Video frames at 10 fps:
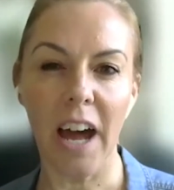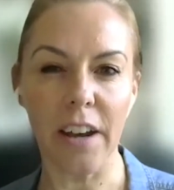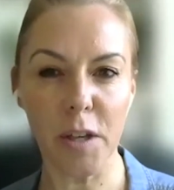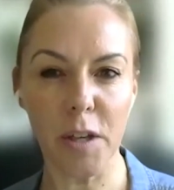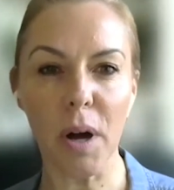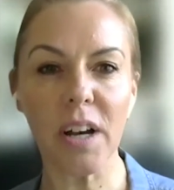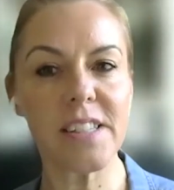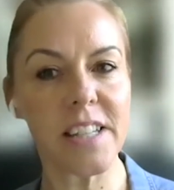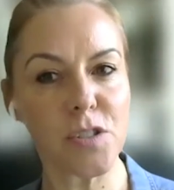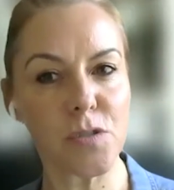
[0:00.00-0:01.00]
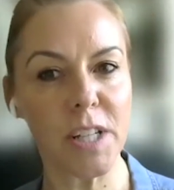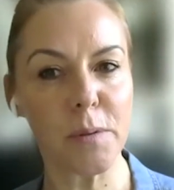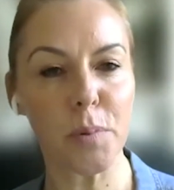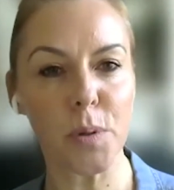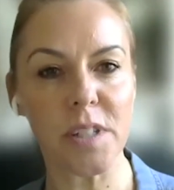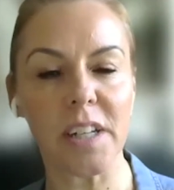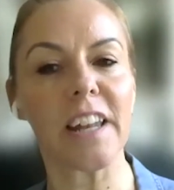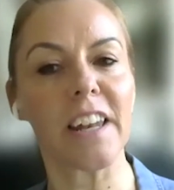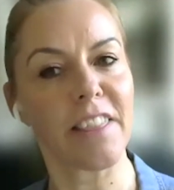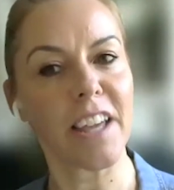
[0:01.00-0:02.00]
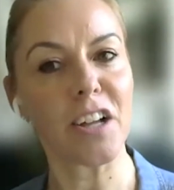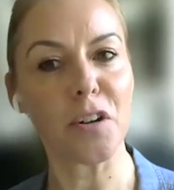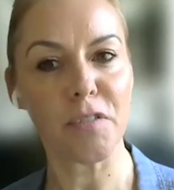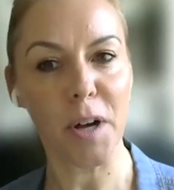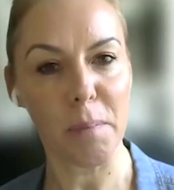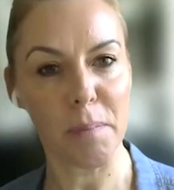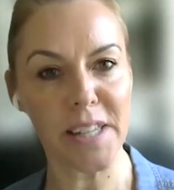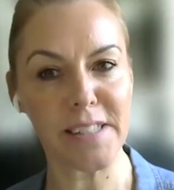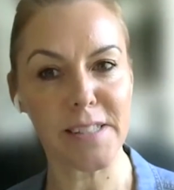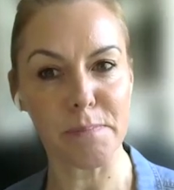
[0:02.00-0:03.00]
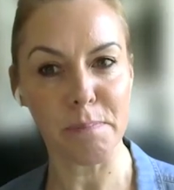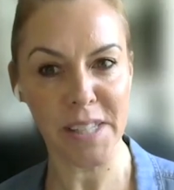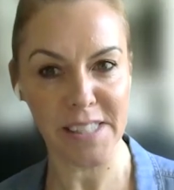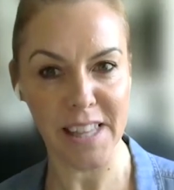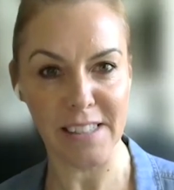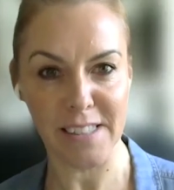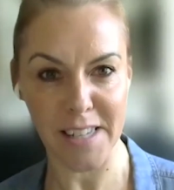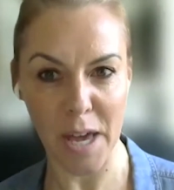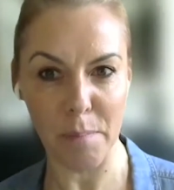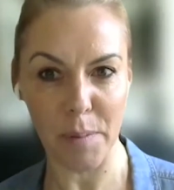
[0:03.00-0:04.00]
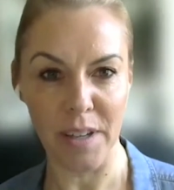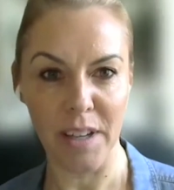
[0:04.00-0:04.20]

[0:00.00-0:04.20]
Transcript: And I think piloting is really important. And I think a lot of companies miss that step.